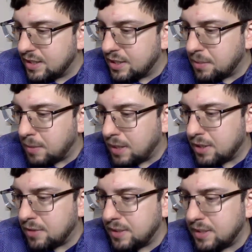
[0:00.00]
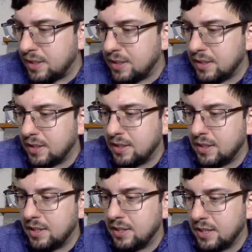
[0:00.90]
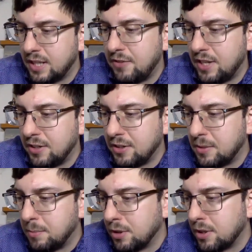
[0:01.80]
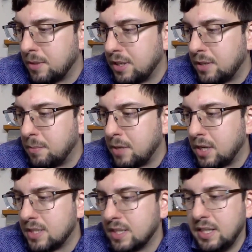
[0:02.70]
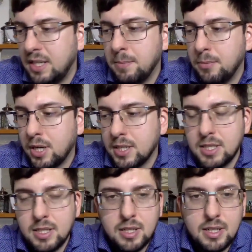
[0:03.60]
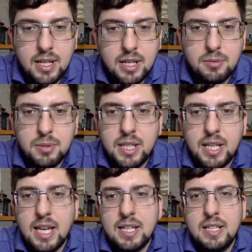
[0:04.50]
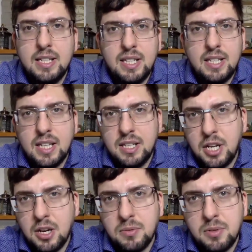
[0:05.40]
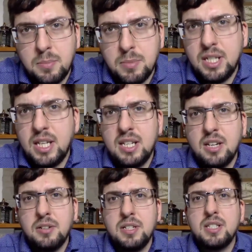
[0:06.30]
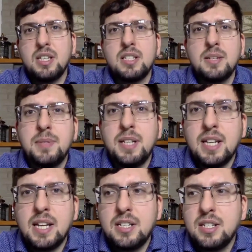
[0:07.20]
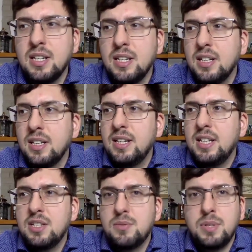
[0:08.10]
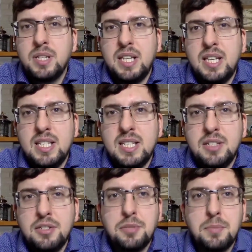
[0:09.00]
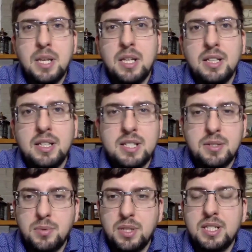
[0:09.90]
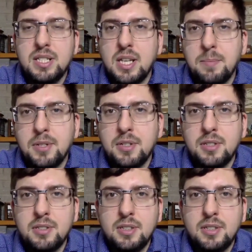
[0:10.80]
the mandarin, the lavender, the bergamot, the musk, and the ambroxan. I don't really get the Thibeault, but the Thibeault is not something that is really easy to smell. It's really subtle,